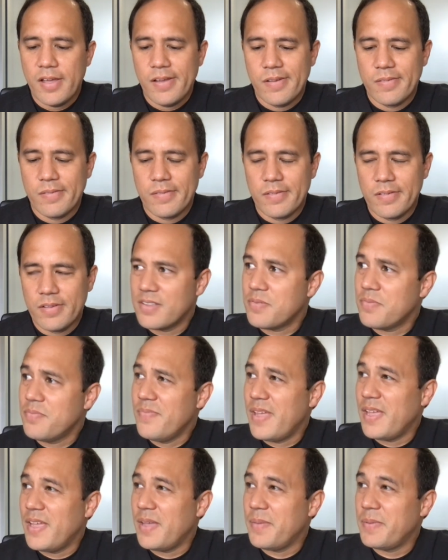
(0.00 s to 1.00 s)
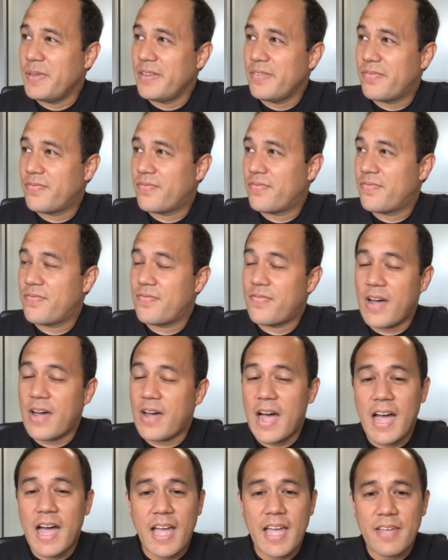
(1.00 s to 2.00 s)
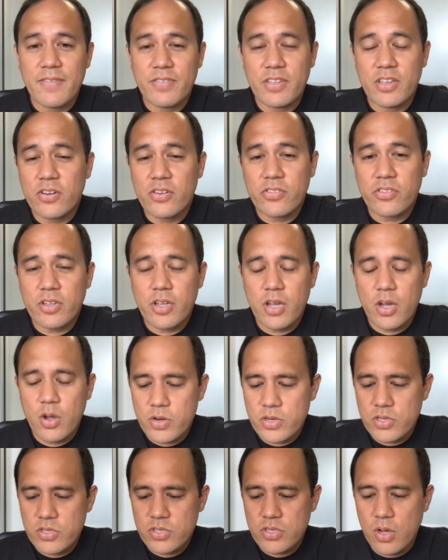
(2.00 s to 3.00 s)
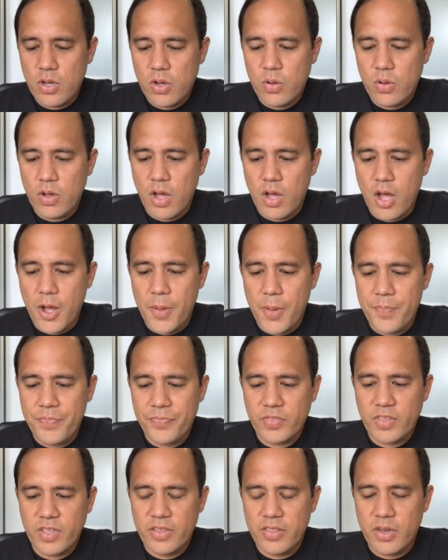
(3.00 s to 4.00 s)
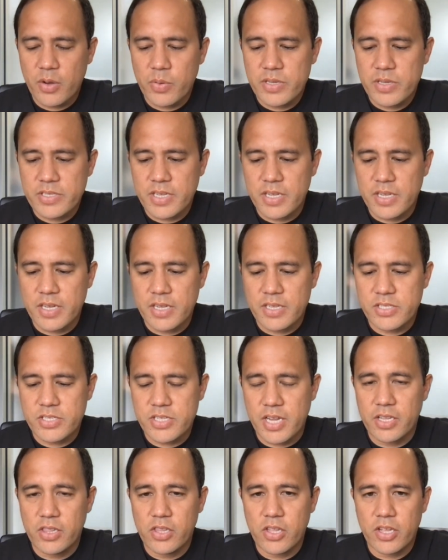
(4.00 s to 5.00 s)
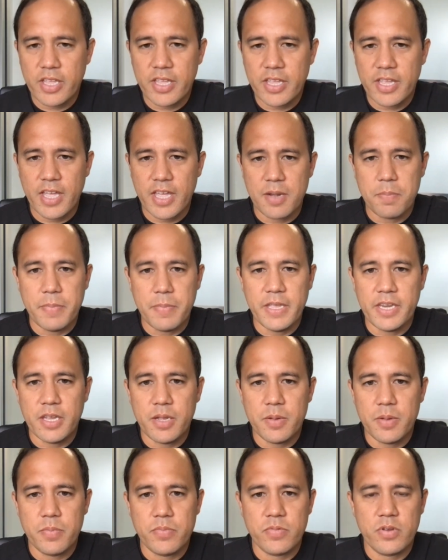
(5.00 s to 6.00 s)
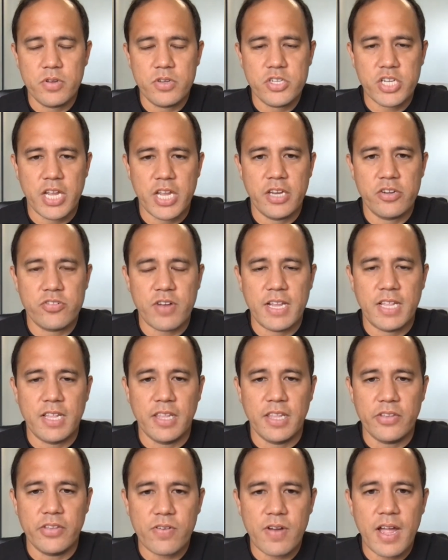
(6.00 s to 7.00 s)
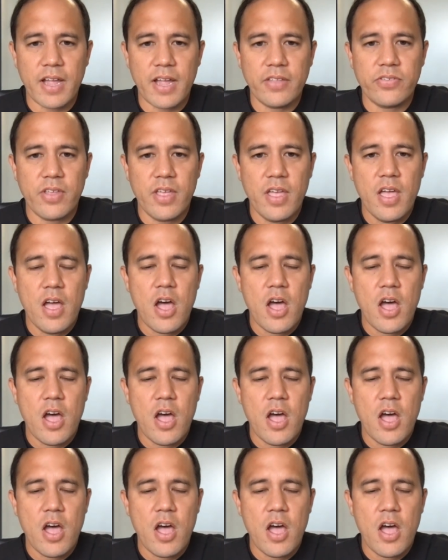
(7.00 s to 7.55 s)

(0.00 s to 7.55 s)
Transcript: Maybe 5 years ago or so, there was a study looking at medium chain triglycerides